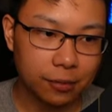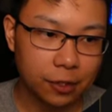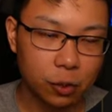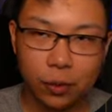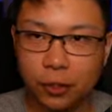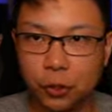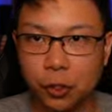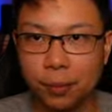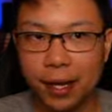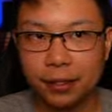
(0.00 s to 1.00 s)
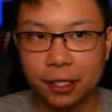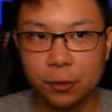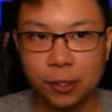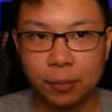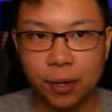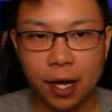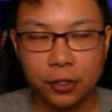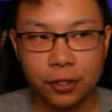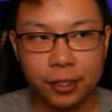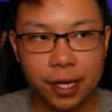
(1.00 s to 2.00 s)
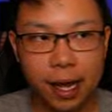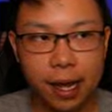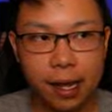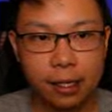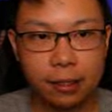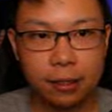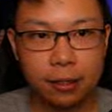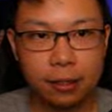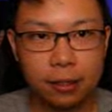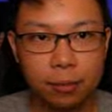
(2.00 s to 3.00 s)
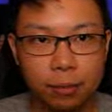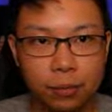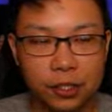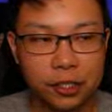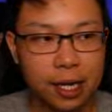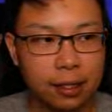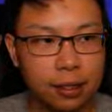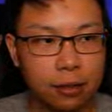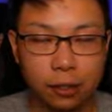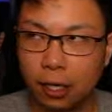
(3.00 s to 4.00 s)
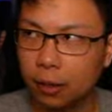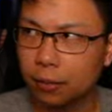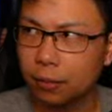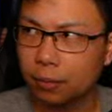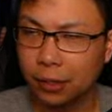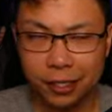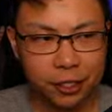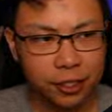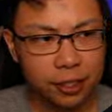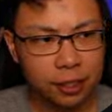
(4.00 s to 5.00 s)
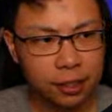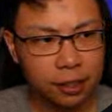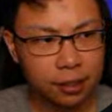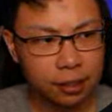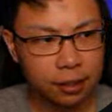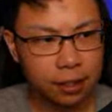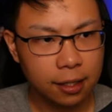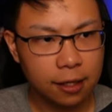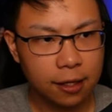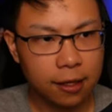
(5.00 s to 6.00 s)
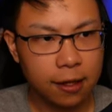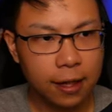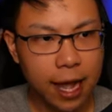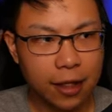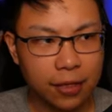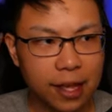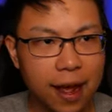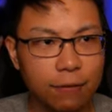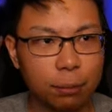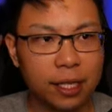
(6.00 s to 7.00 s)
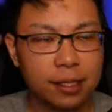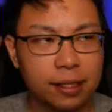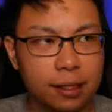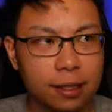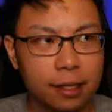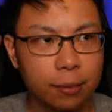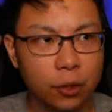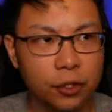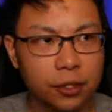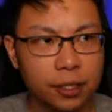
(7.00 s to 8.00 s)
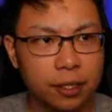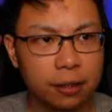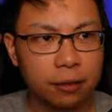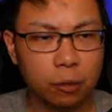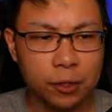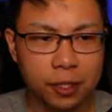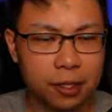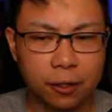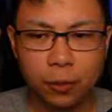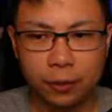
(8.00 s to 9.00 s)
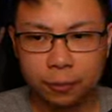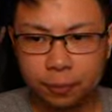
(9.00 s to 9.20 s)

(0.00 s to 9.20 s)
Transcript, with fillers: restored destroyed max H P, Podrig and Michinaki, or no, Marishka. And then they have the blessing, the emergency heal, or was it the other one?